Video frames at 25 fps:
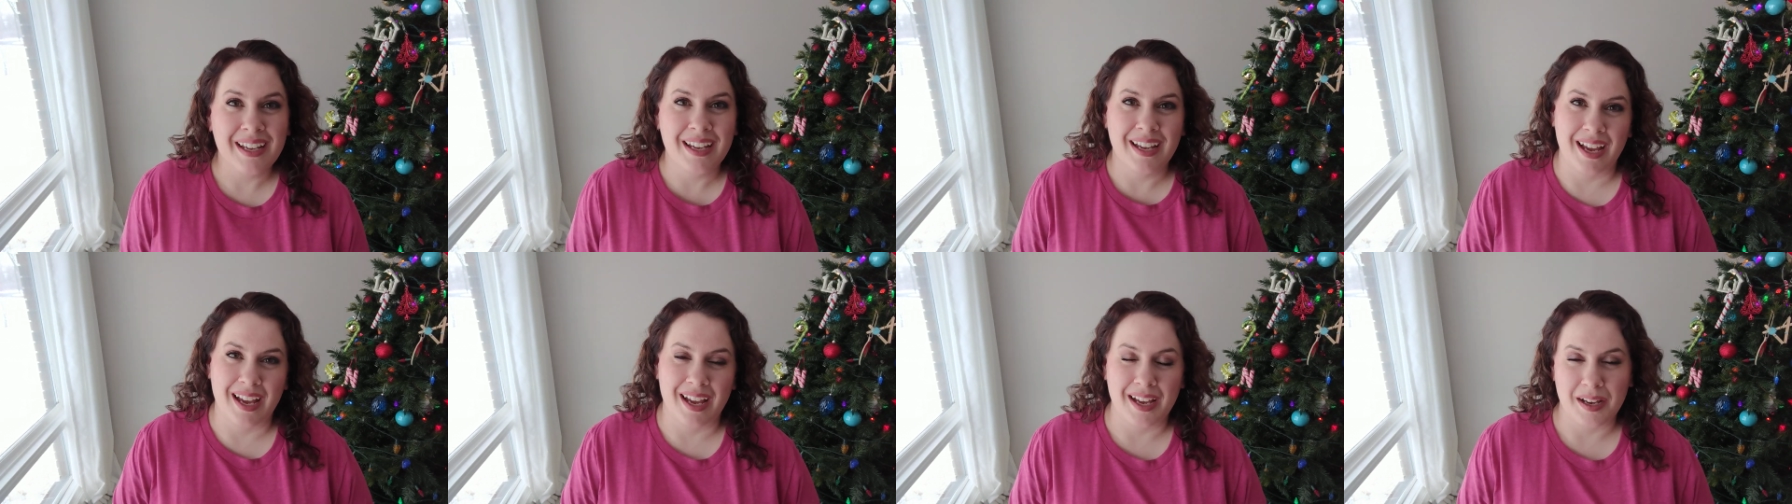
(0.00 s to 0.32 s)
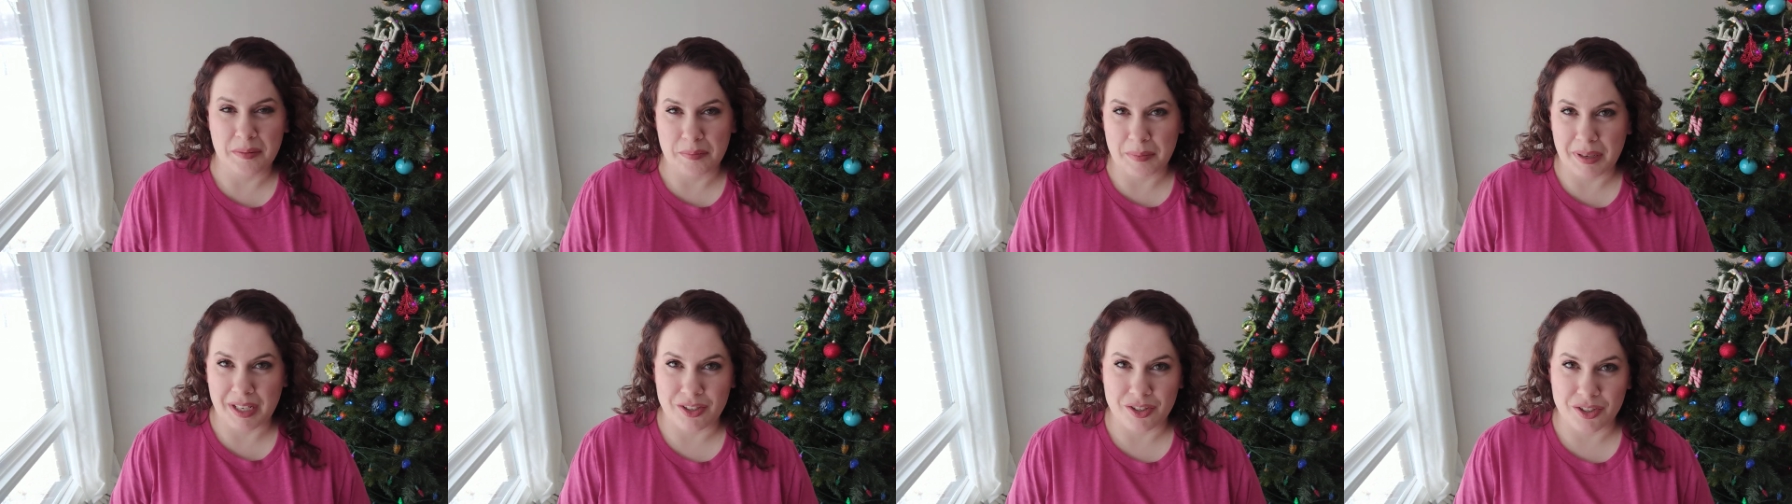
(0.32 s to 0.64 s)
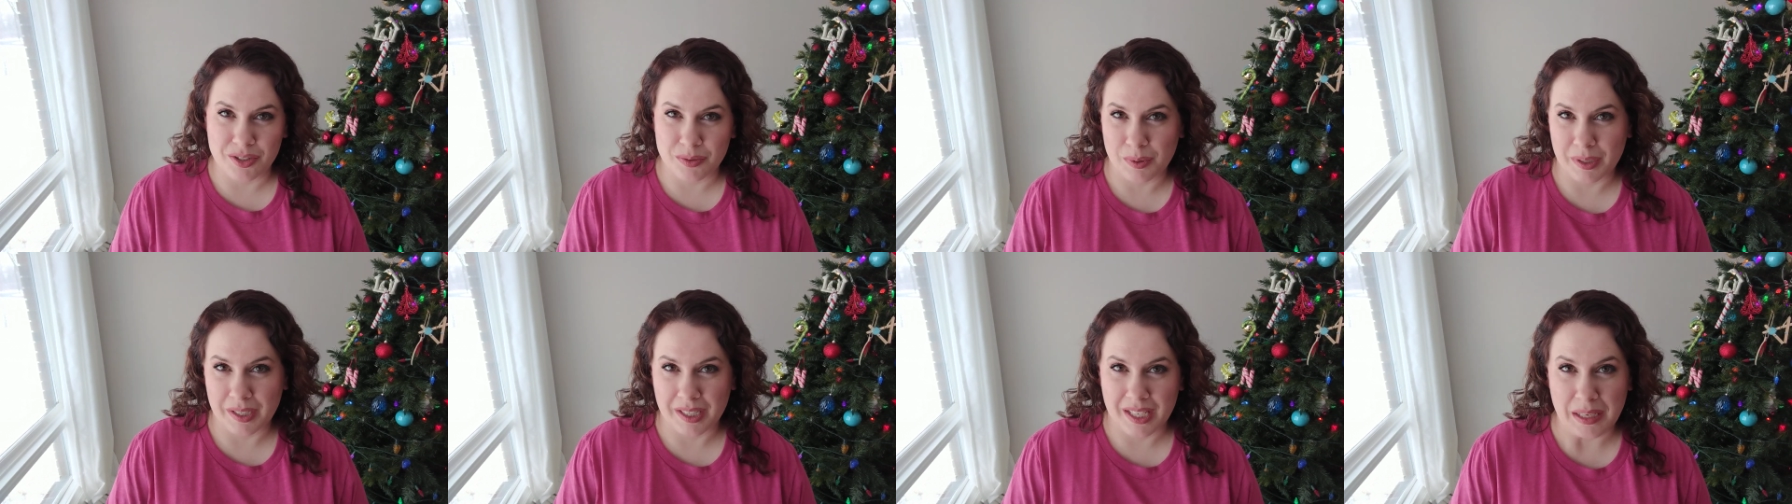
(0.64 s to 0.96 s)
um, and
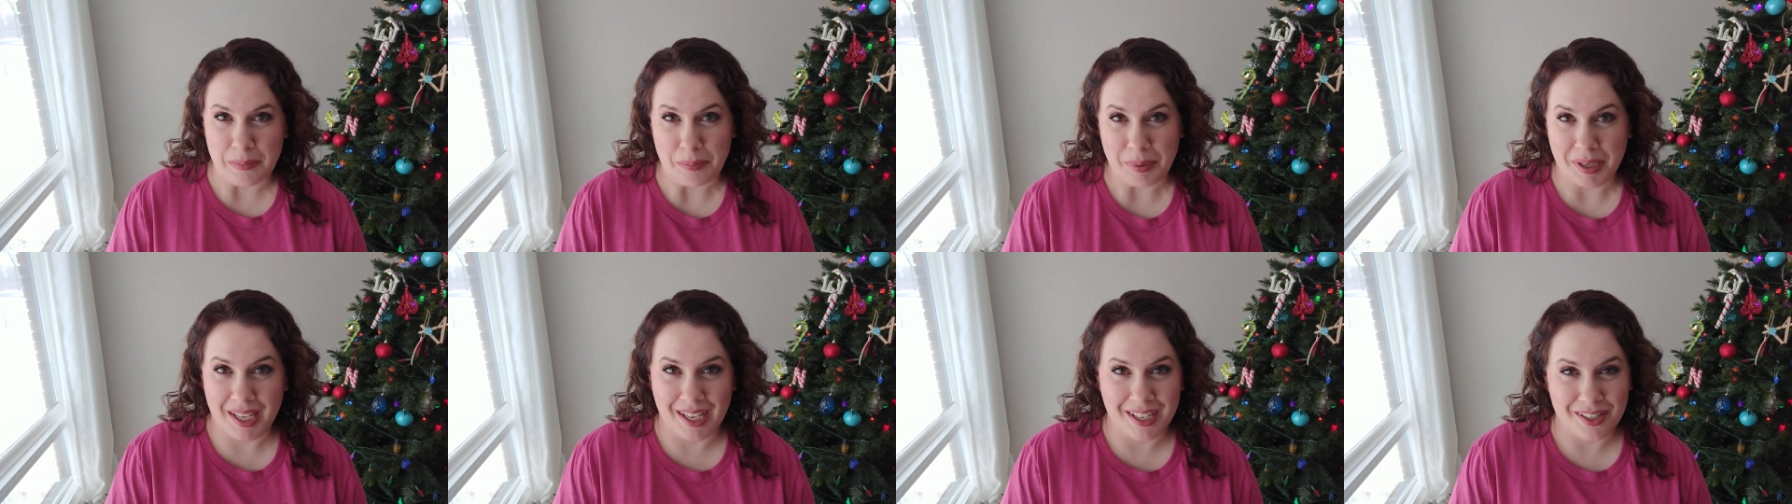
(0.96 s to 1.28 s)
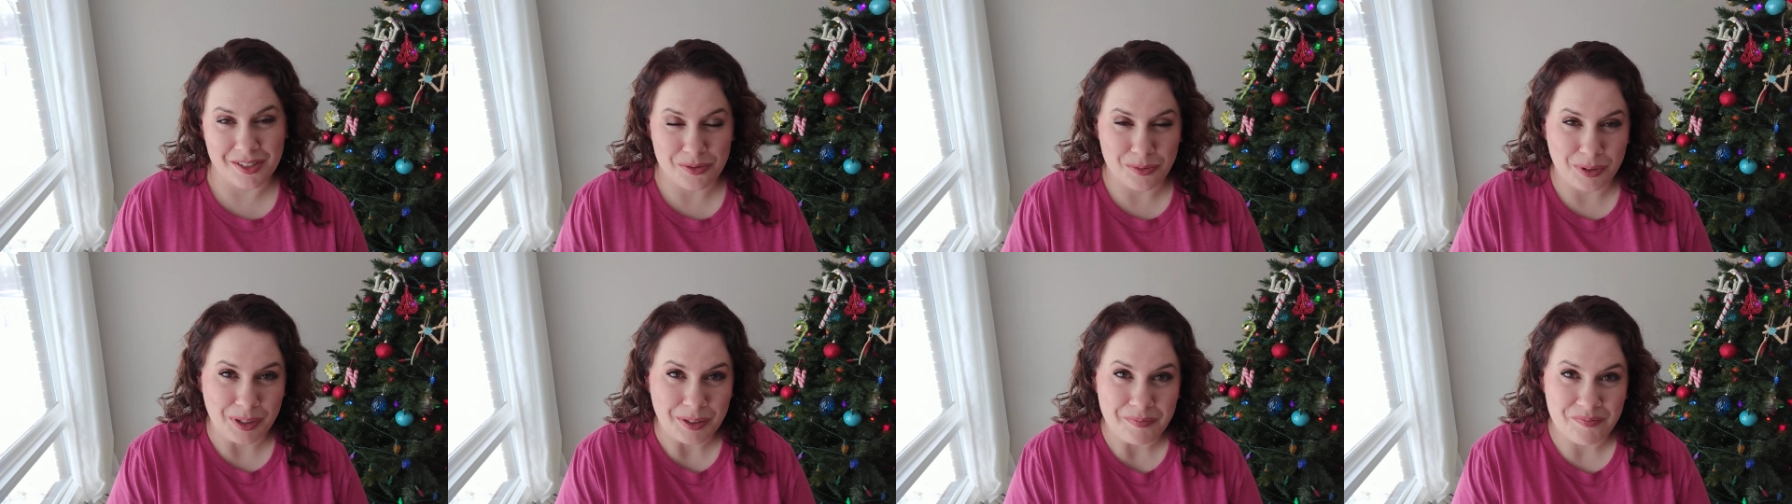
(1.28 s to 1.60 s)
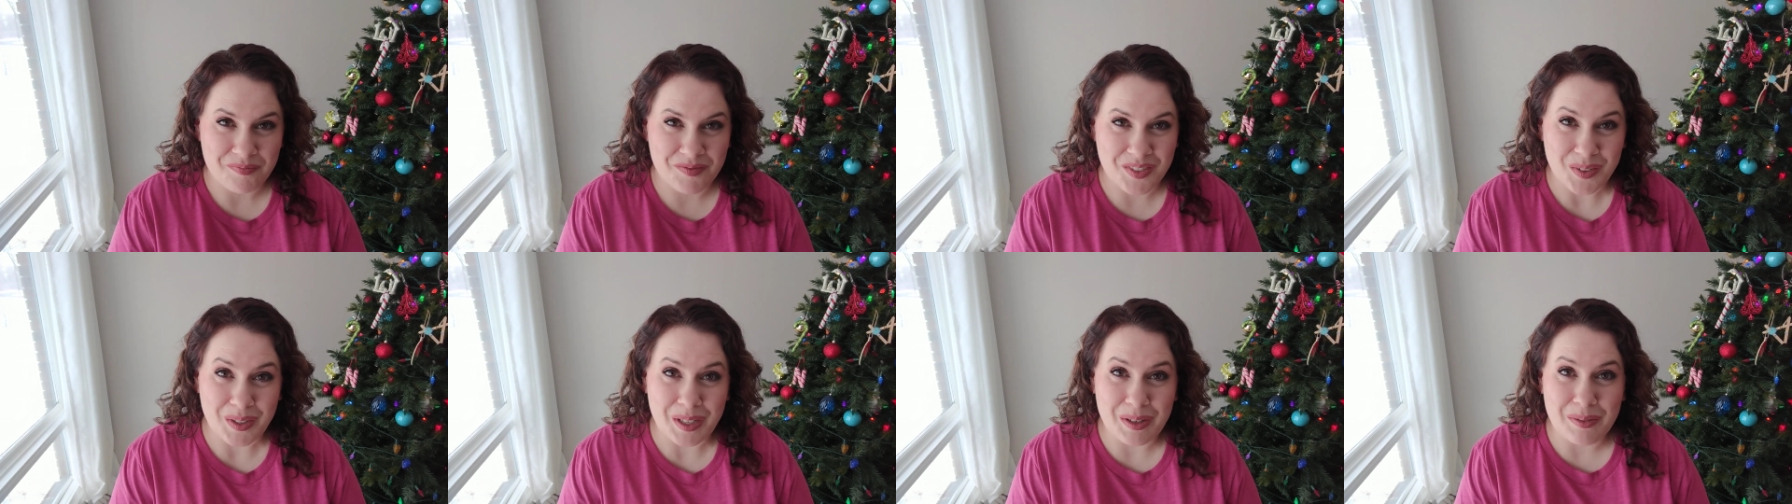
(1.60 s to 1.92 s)
just want to keep it casual.
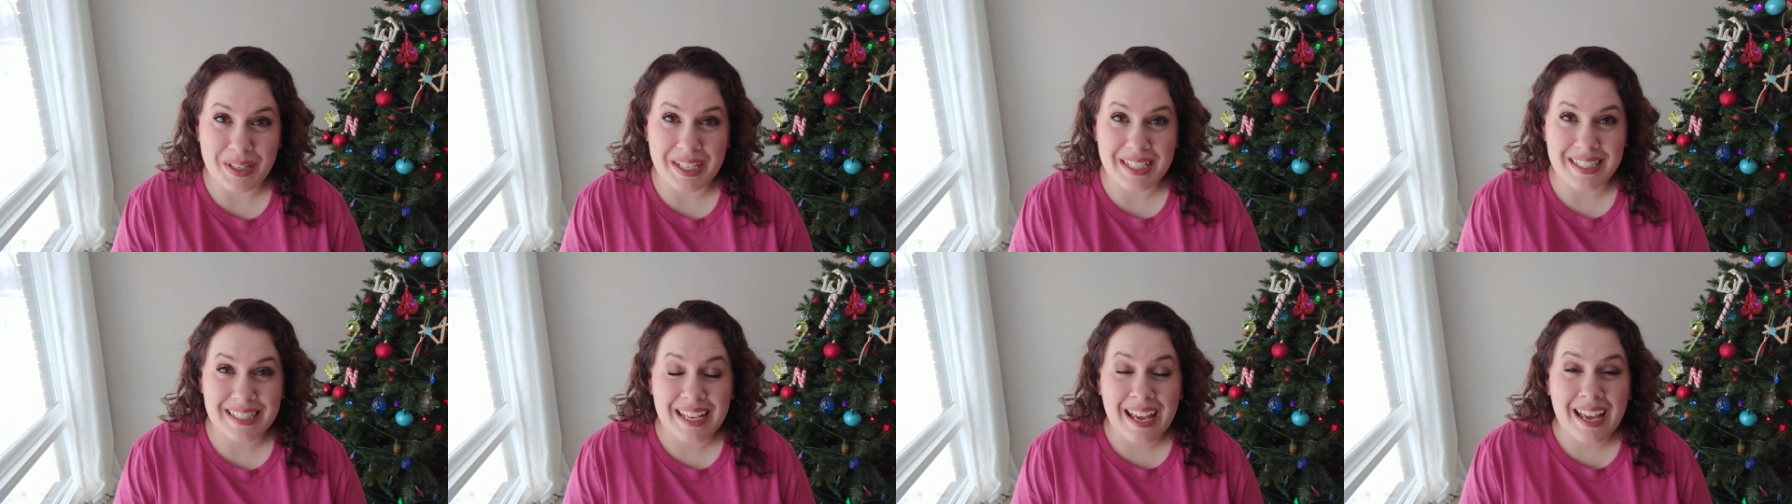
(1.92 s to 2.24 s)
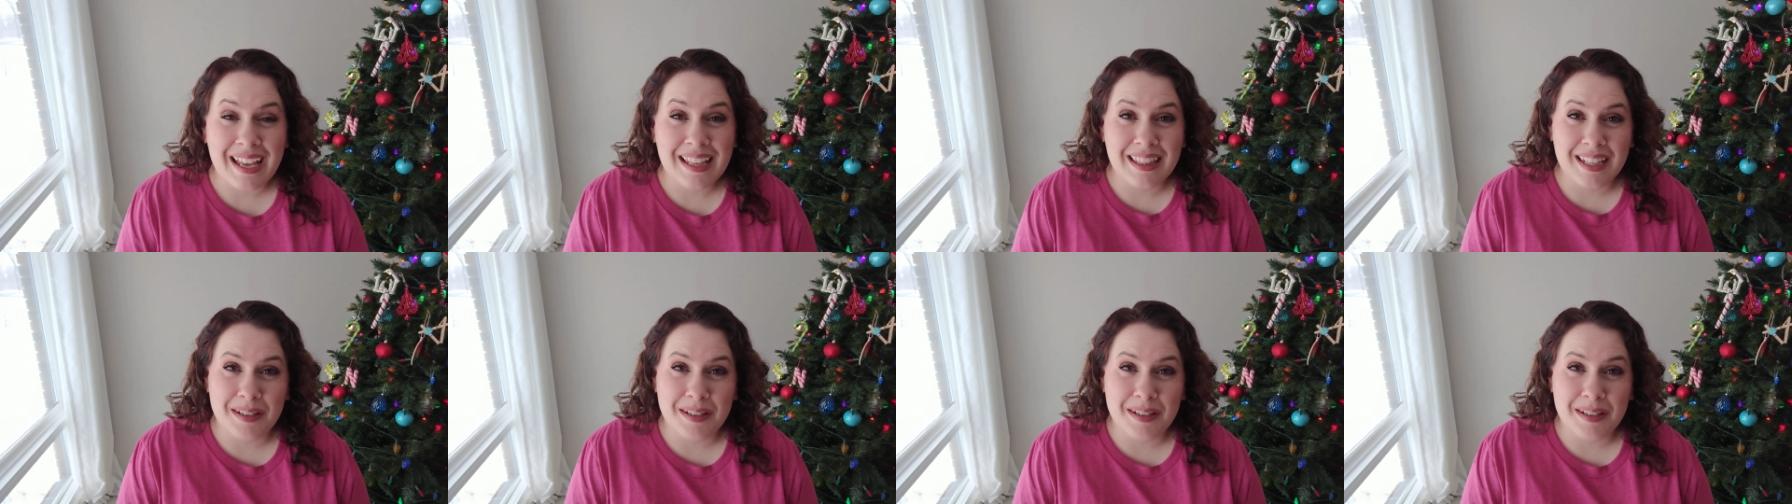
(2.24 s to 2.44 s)
So anyways,